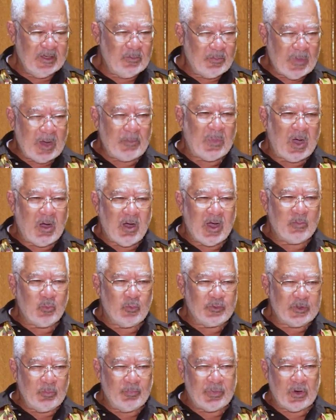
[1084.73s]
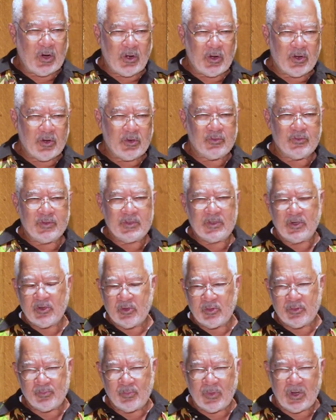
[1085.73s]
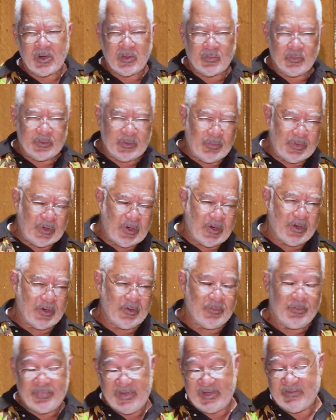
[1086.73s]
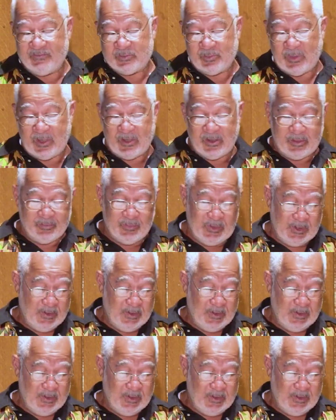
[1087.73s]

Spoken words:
My mom would borrow, and her mom would borrow, Bev's mom,